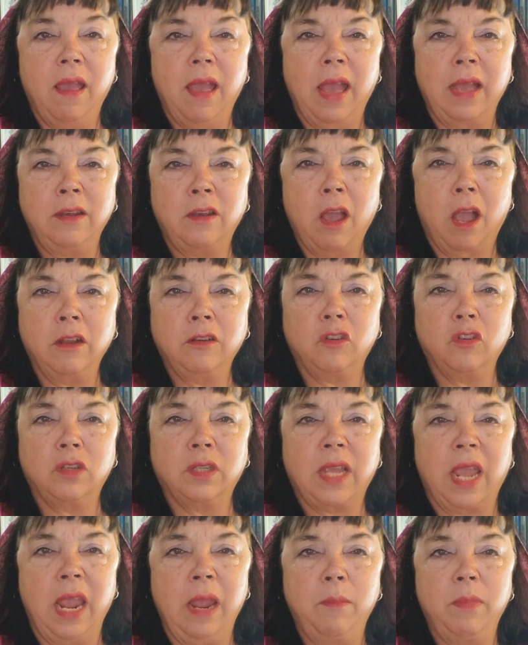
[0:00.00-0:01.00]
and doctors
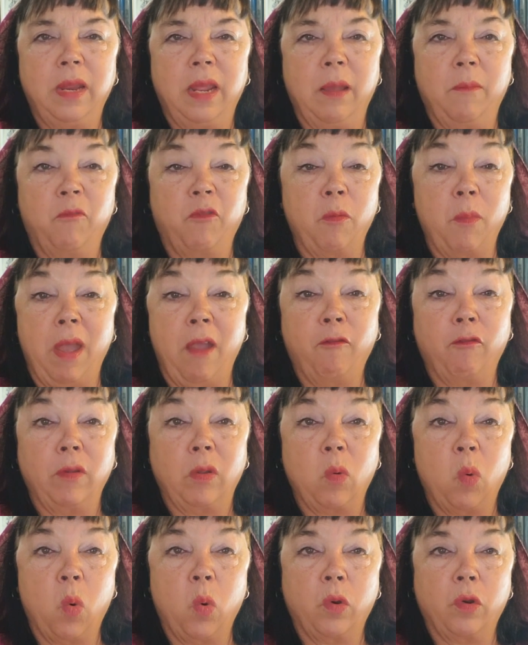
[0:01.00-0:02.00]
came to him from every
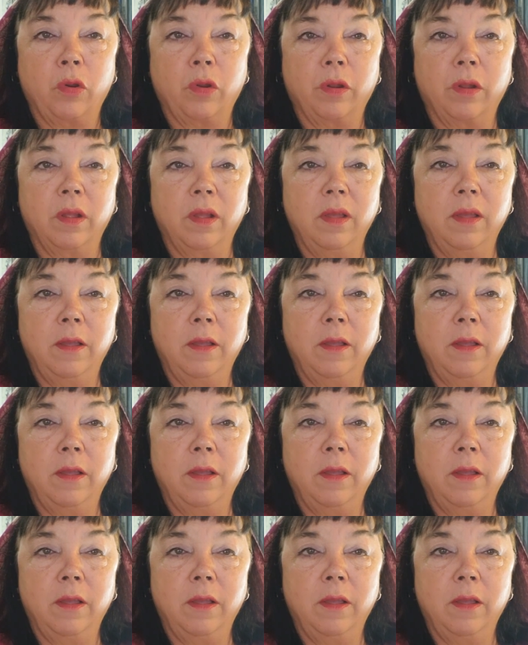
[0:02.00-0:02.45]
quarter.